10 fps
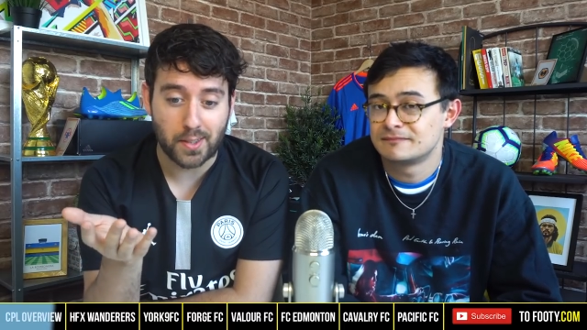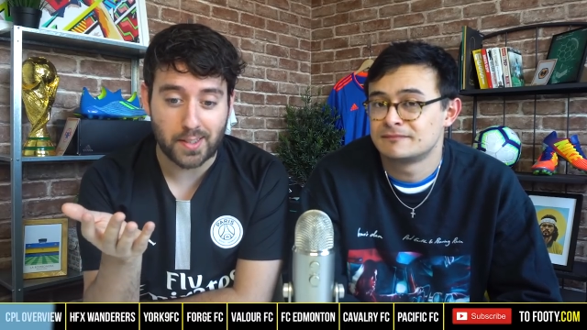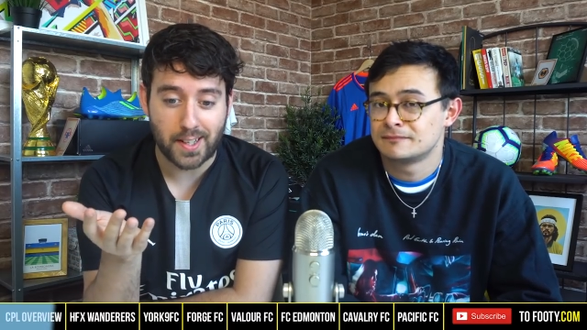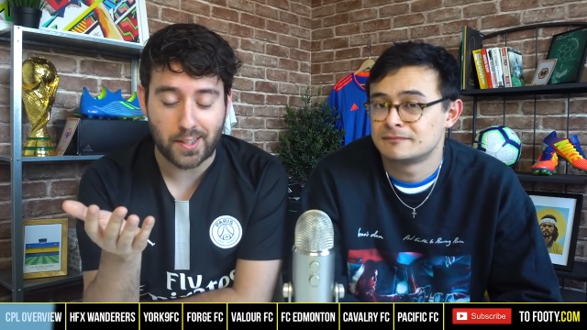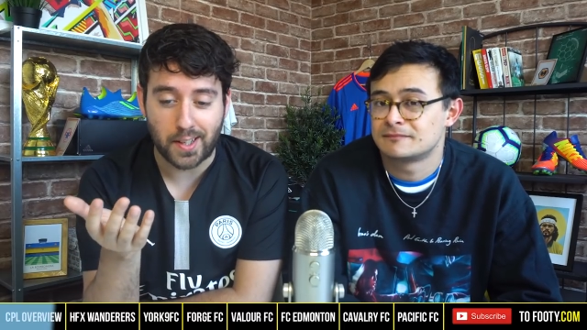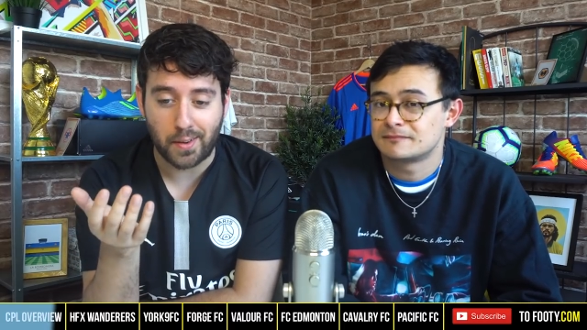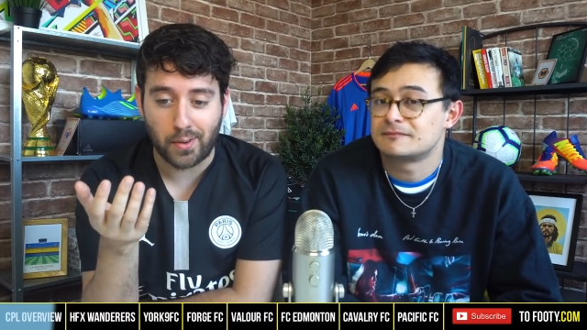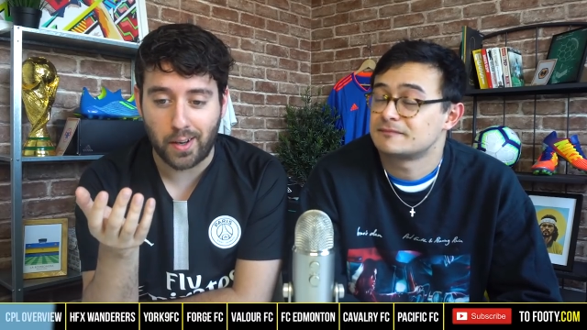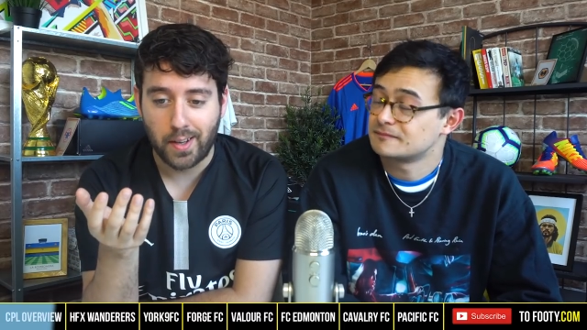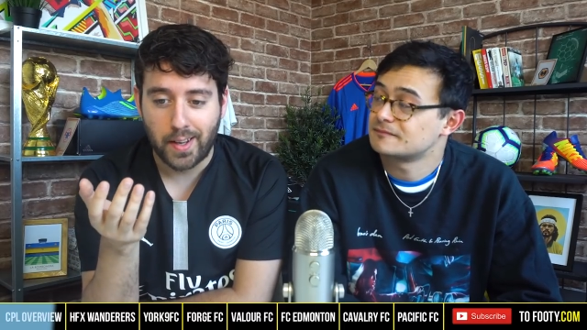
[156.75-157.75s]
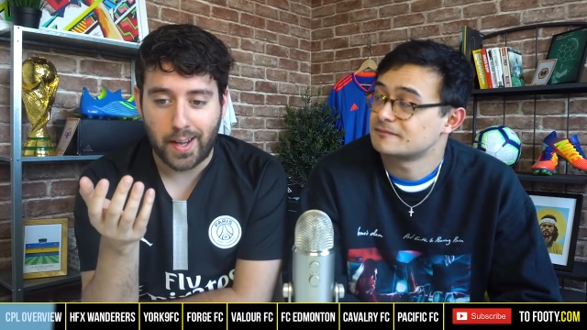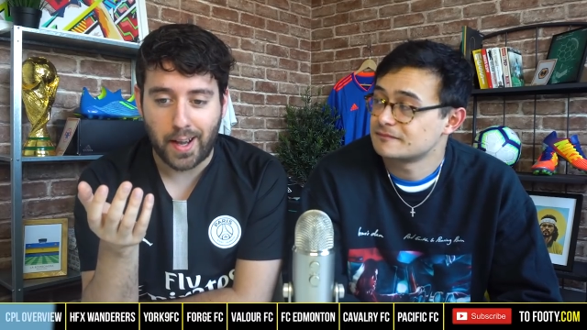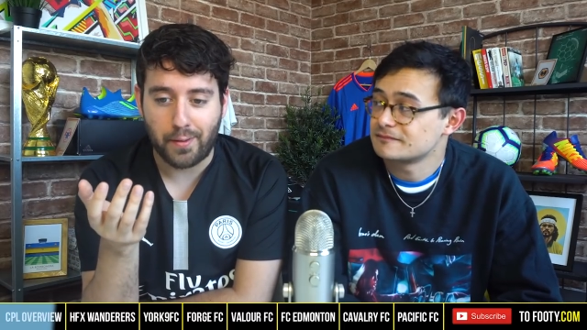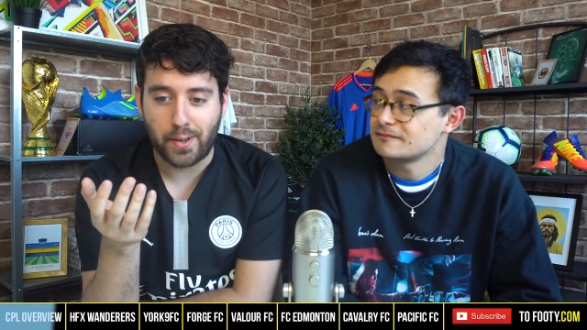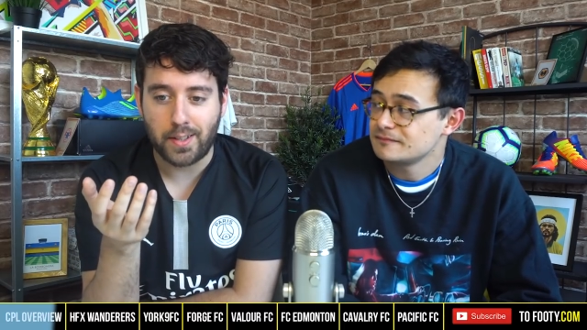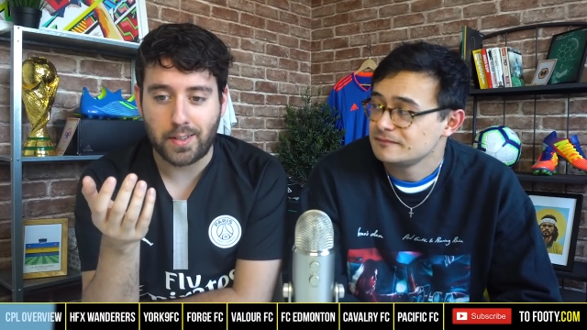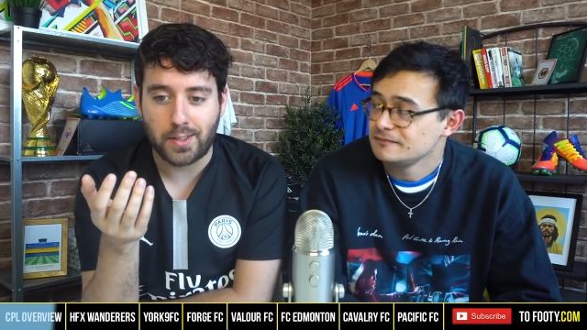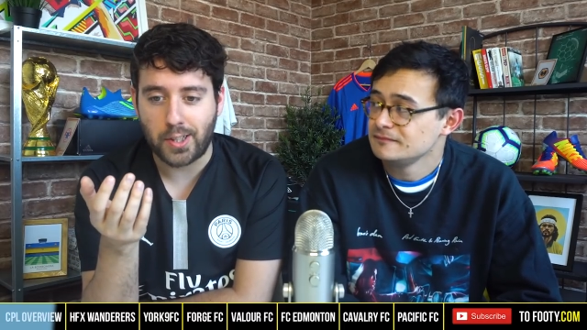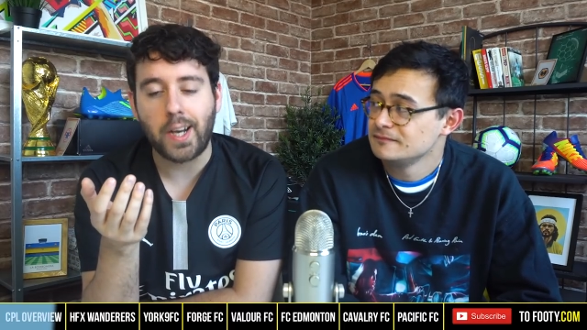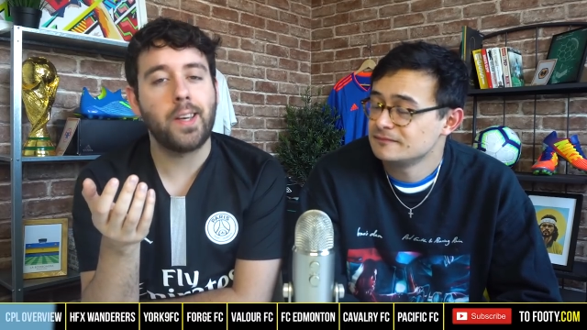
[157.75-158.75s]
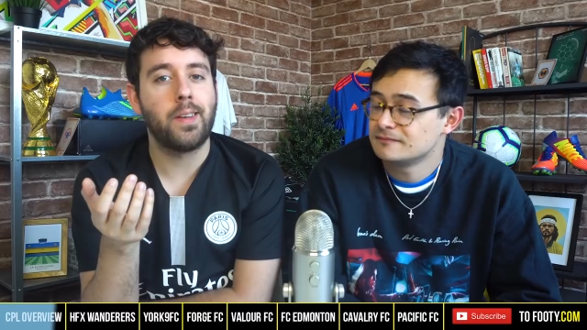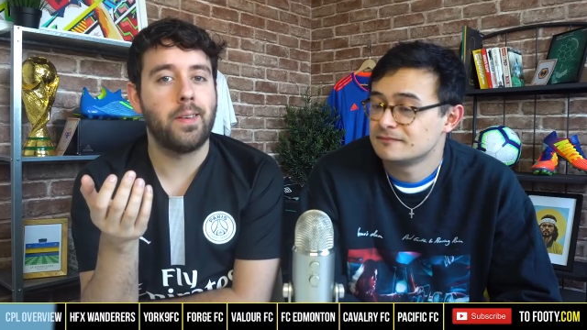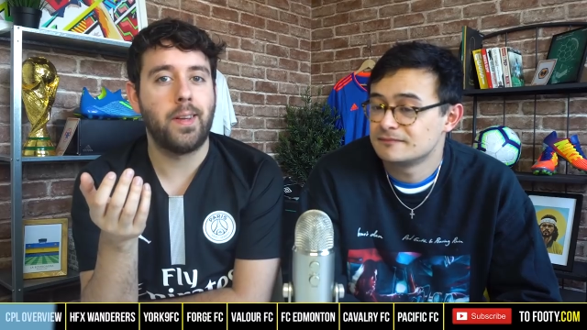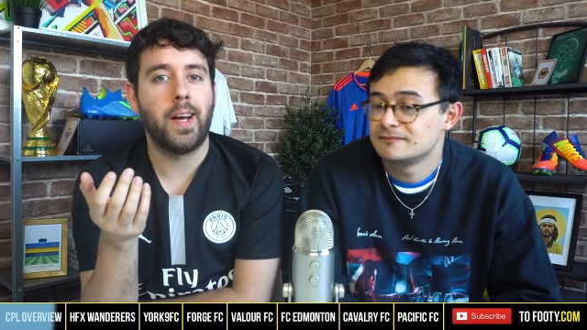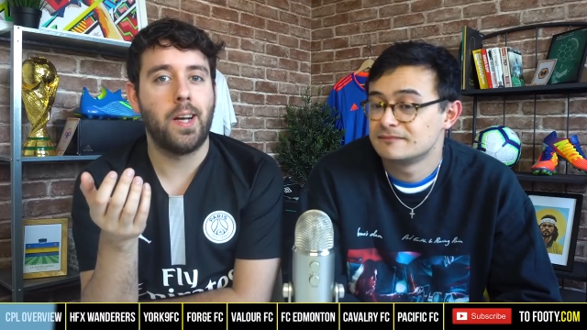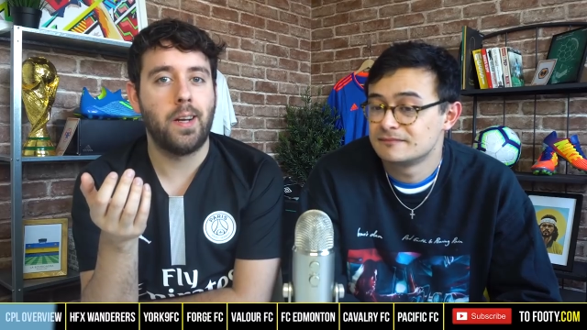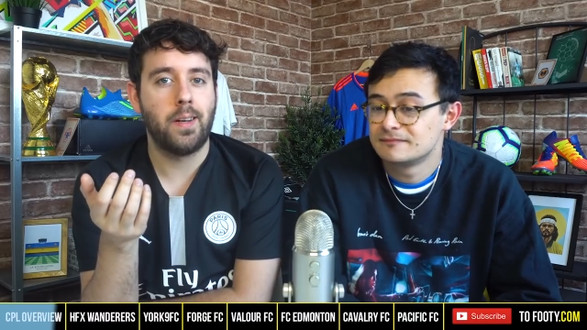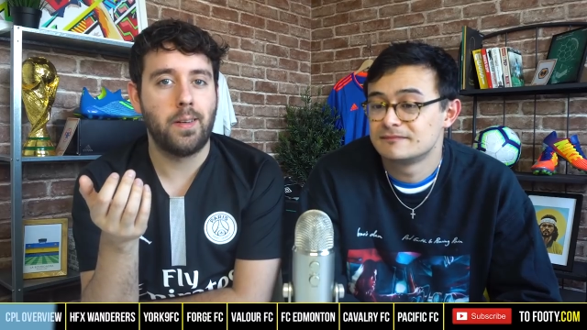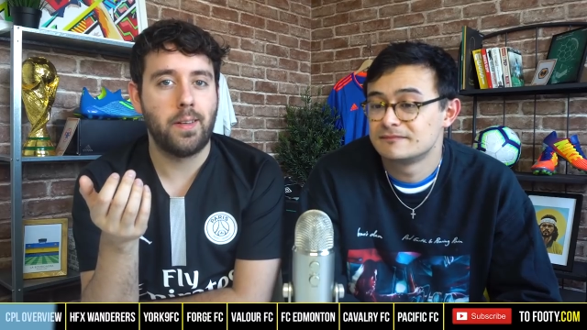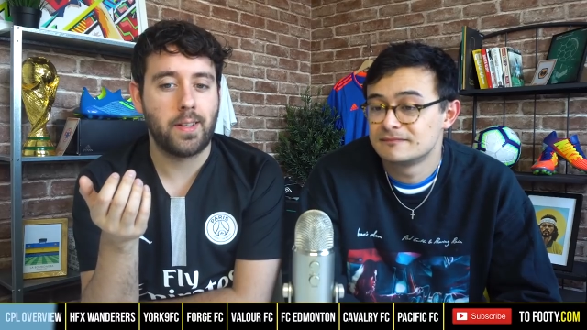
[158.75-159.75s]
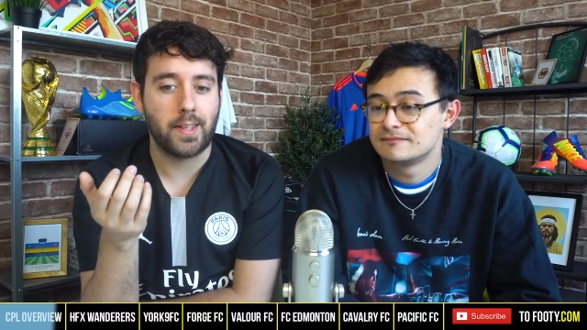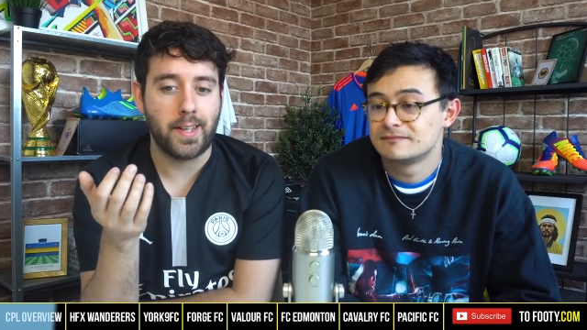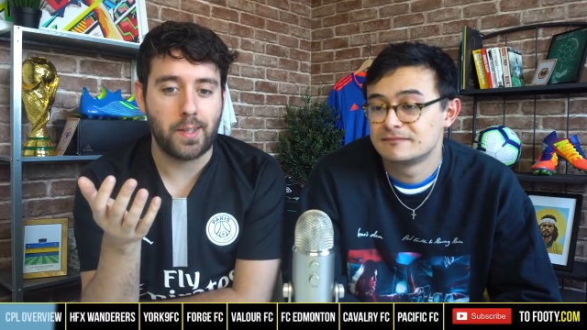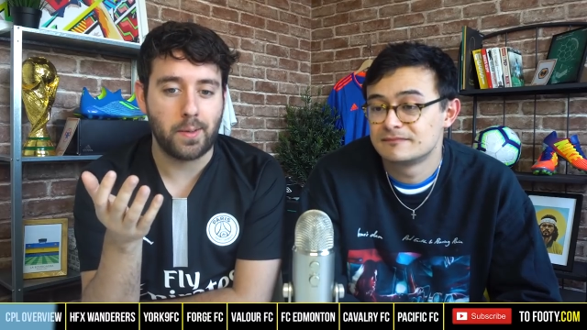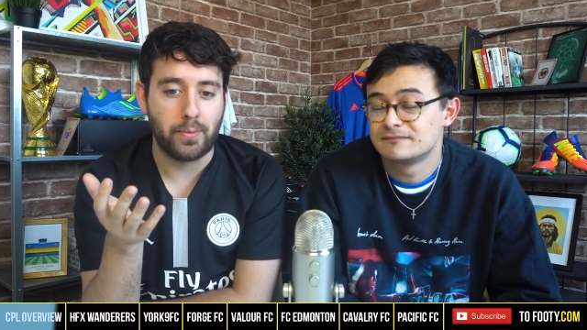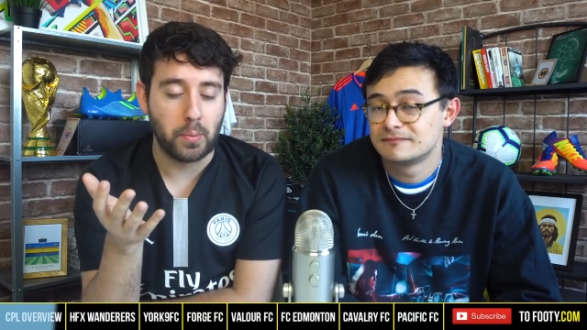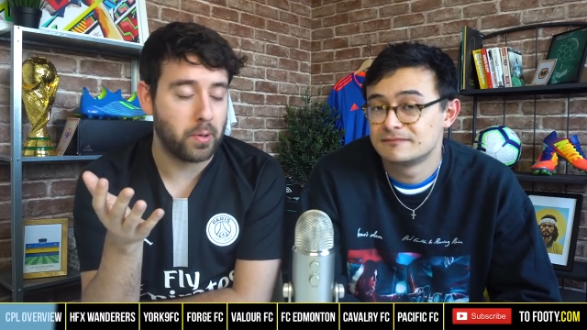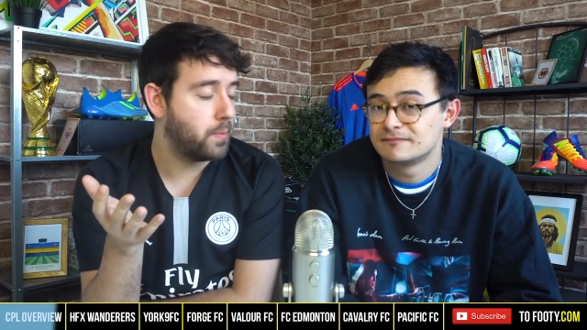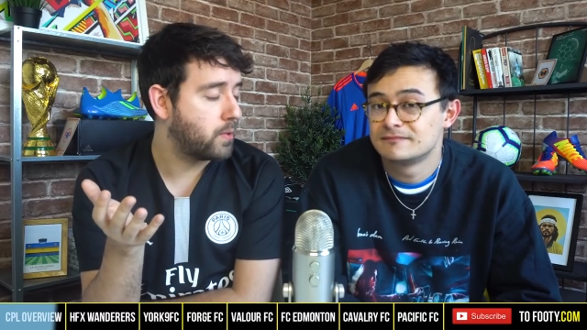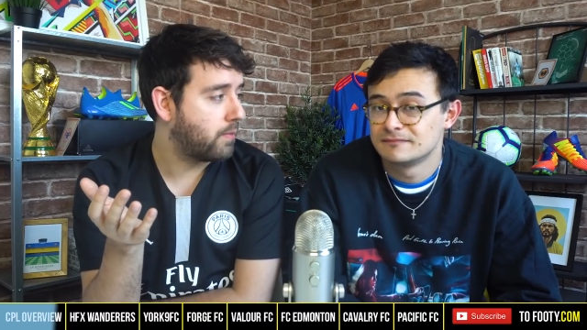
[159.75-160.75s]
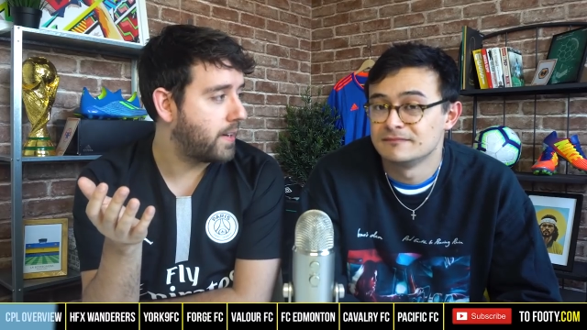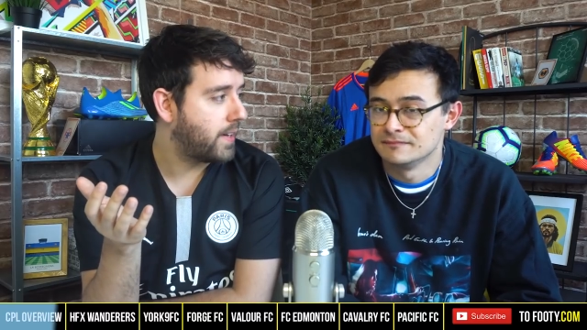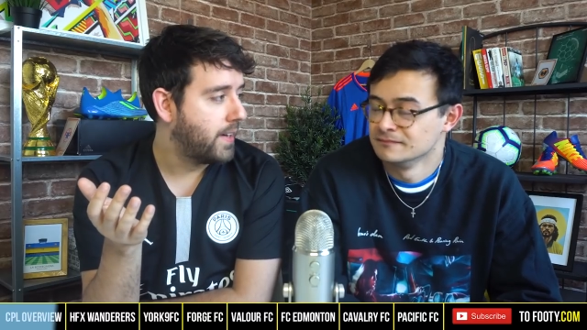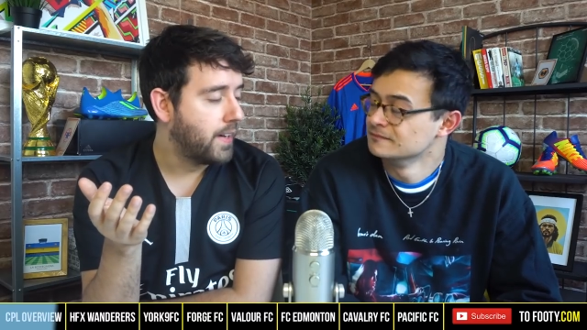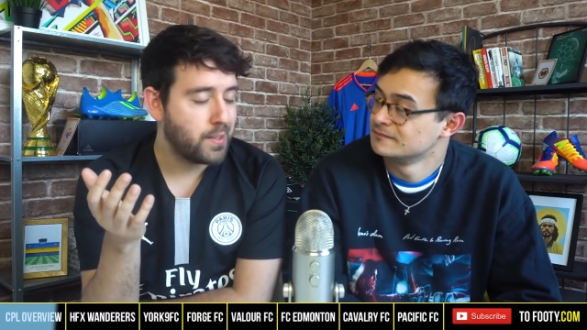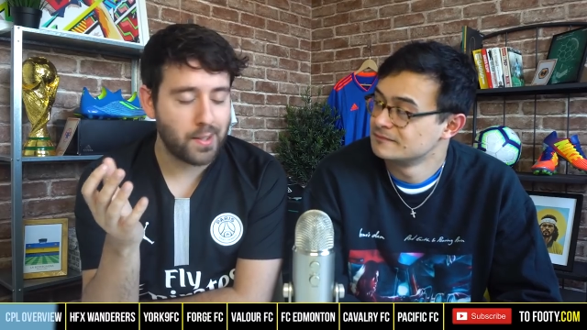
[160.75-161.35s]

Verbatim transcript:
Speaker 1: So essentially, you've got uh, three giant uh, Canadian football clubs already. Hmm.